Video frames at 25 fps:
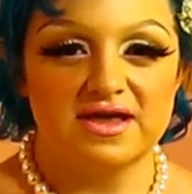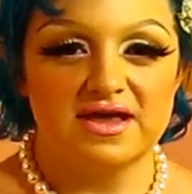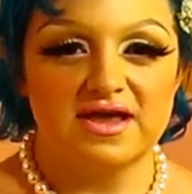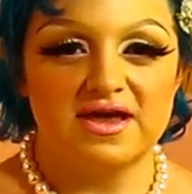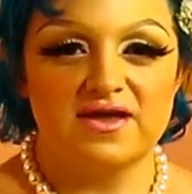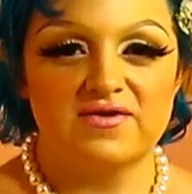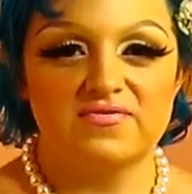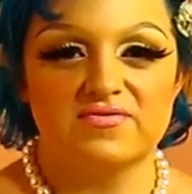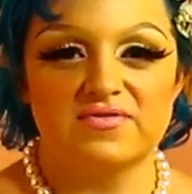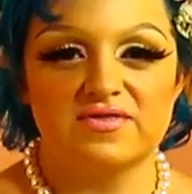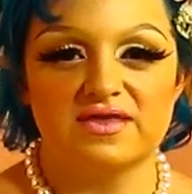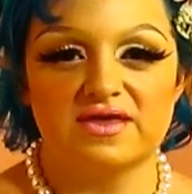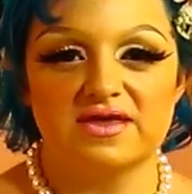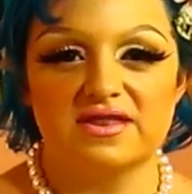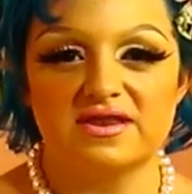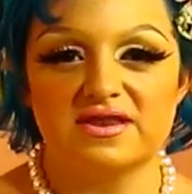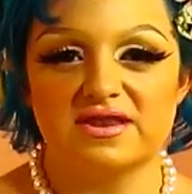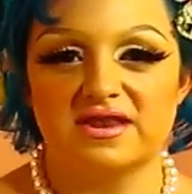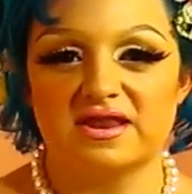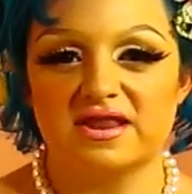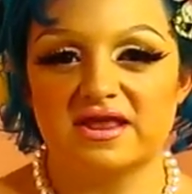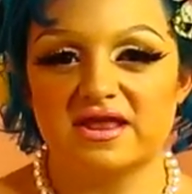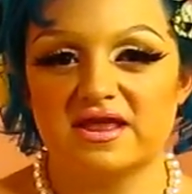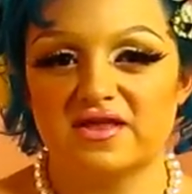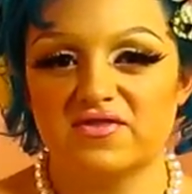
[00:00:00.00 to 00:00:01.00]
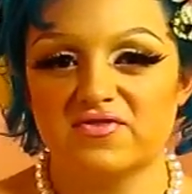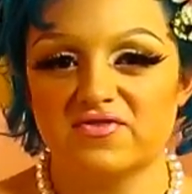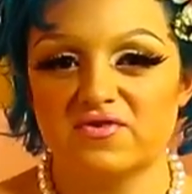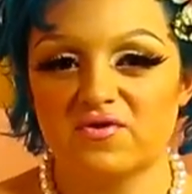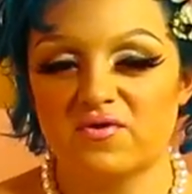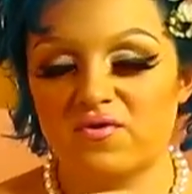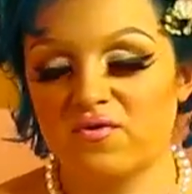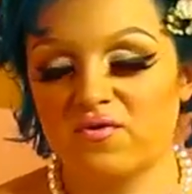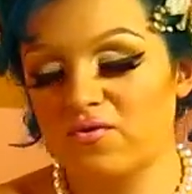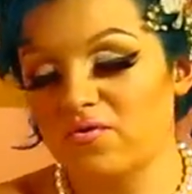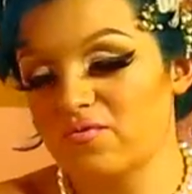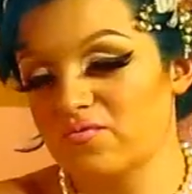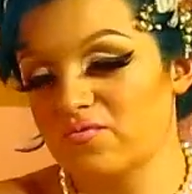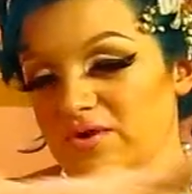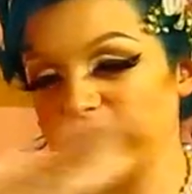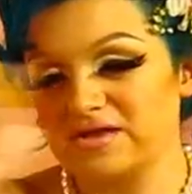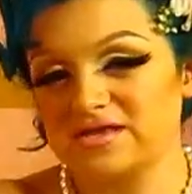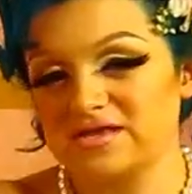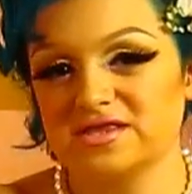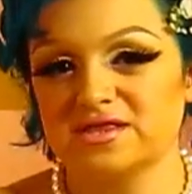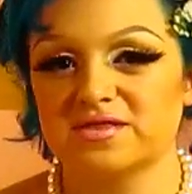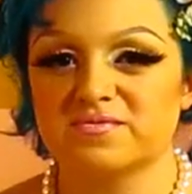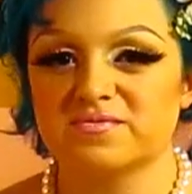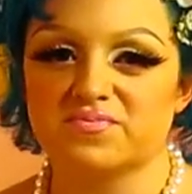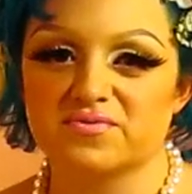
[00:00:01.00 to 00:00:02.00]
and then the whole
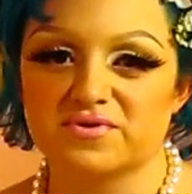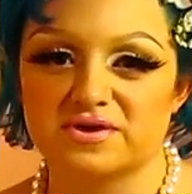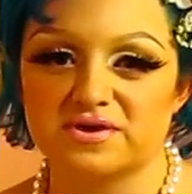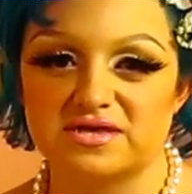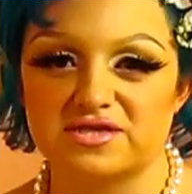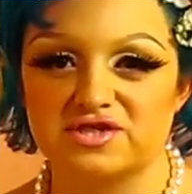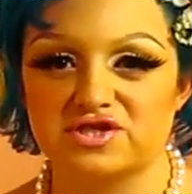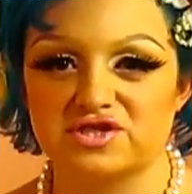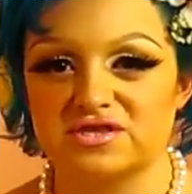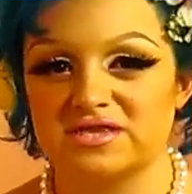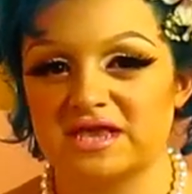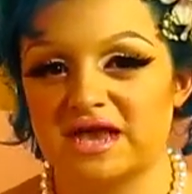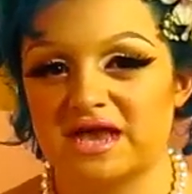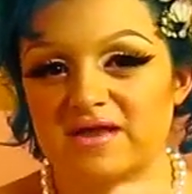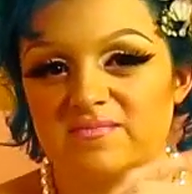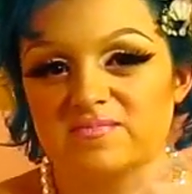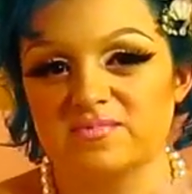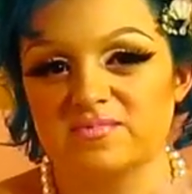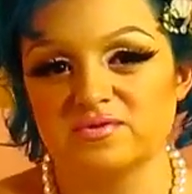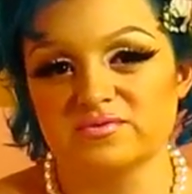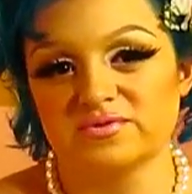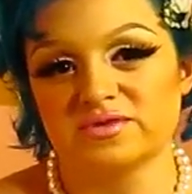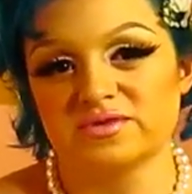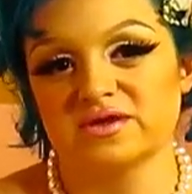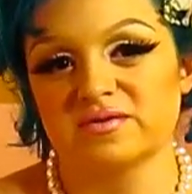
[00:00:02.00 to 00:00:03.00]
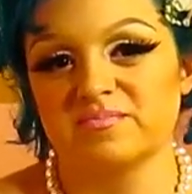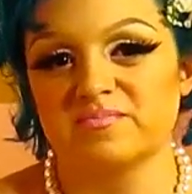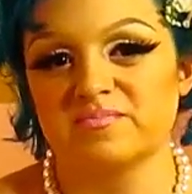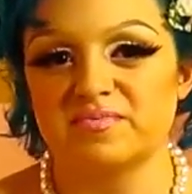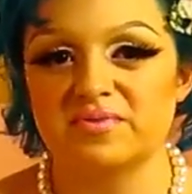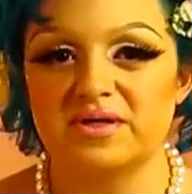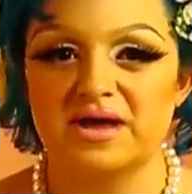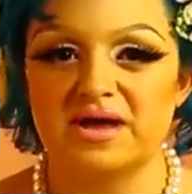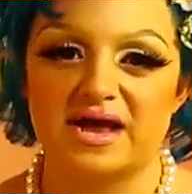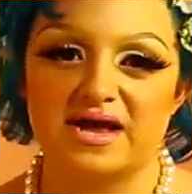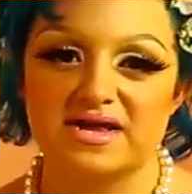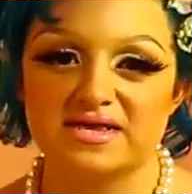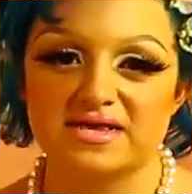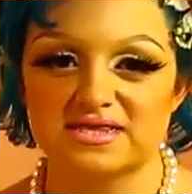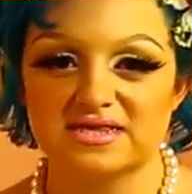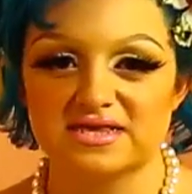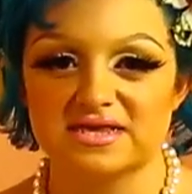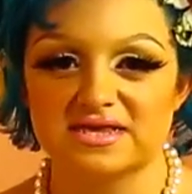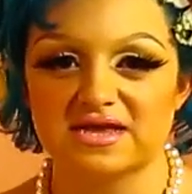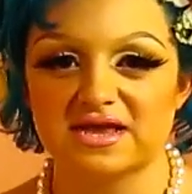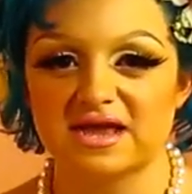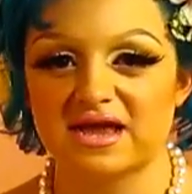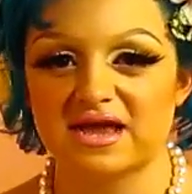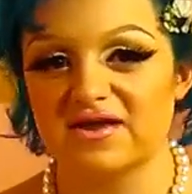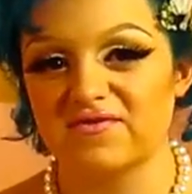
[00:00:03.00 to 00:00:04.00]
rest of the place just had music
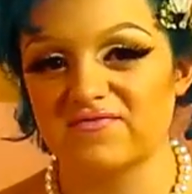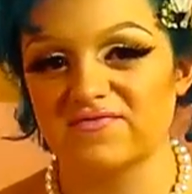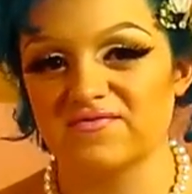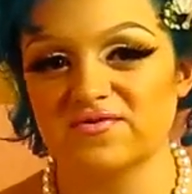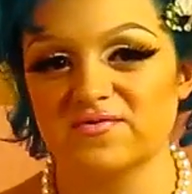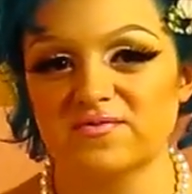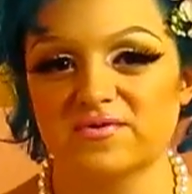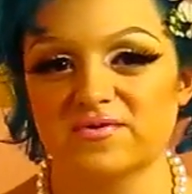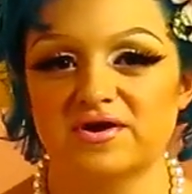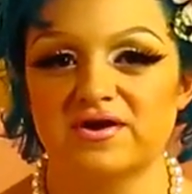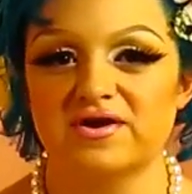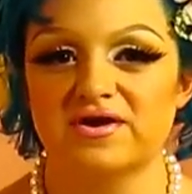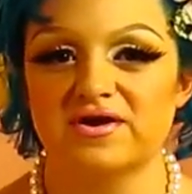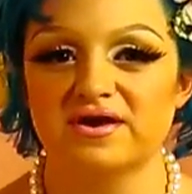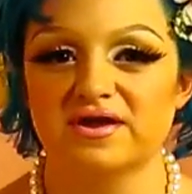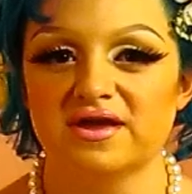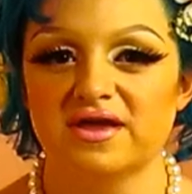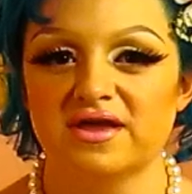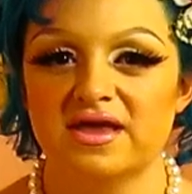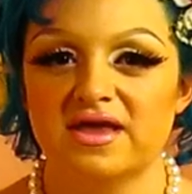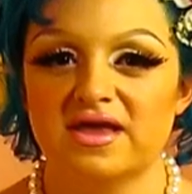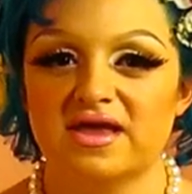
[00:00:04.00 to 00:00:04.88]
blasting everywhere,